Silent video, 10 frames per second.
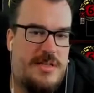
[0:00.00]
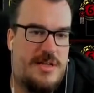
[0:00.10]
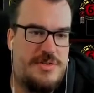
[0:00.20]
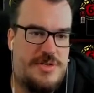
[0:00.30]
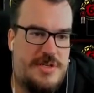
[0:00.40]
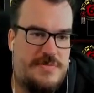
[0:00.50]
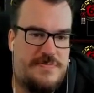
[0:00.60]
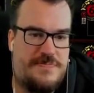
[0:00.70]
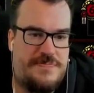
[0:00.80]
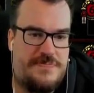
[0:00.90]

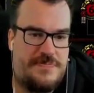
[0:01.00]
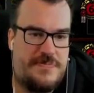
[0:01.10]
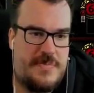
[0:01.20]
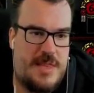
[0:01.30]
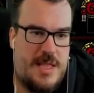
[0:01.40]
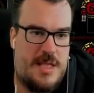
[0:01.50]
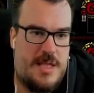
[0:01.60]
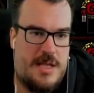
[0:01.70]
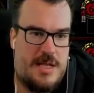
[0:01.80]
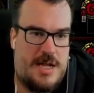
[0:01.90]
dungeon.
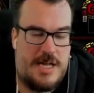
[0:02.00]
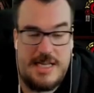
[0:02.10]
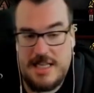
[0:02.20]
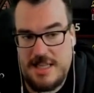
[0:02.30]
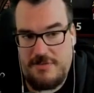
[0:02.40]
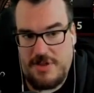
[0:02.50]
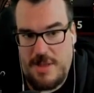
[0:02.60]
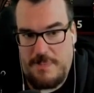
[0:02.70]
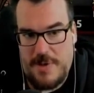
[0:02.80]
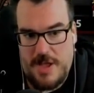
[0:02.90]
Need to level
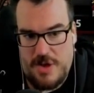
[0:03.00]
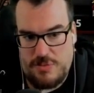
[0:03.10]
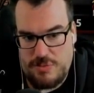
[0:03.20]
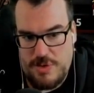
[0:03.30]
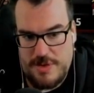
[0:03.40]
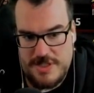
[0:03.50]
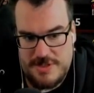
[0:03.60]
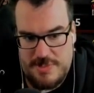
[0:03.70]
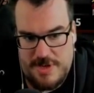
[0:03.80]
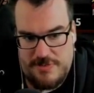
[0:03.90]
up uh, ruins
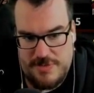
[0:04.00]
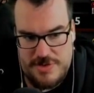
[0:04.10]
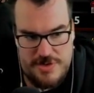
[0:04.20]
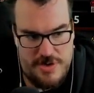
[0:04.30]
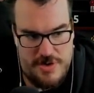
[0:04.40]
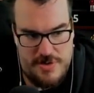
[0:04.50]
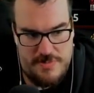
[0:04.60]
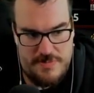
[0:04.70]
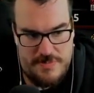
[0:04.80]
a bit for sure.